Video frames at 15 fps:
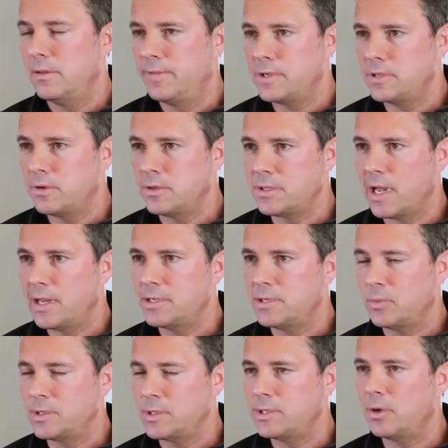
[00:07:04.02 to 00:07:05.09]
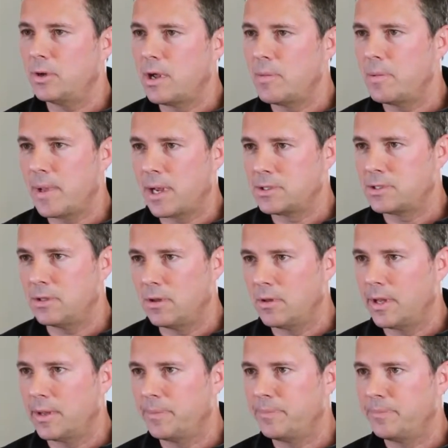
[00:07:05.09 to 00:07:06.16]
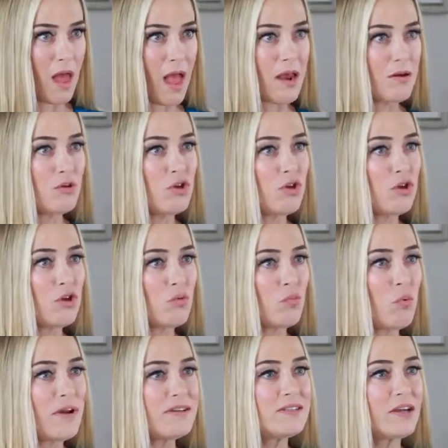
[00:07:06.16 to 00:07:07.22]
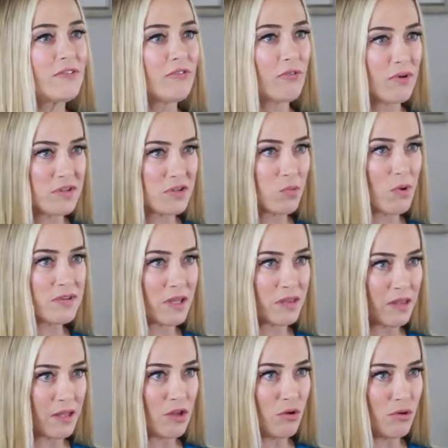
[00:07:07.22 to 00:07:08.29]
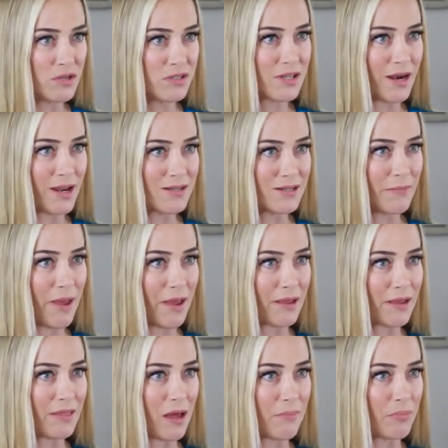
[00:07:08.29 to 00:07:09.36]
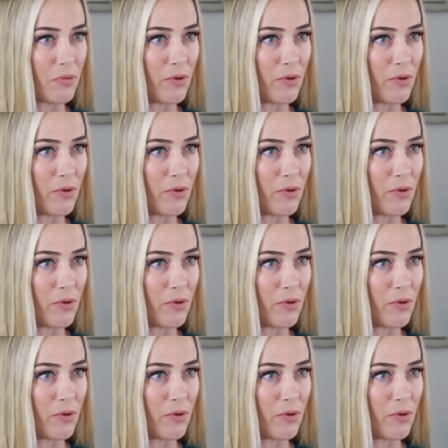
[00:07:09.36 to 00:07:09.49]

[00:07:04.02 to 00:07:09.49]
The physical side was still coming back slowly. And what difference was it that you decided to make at that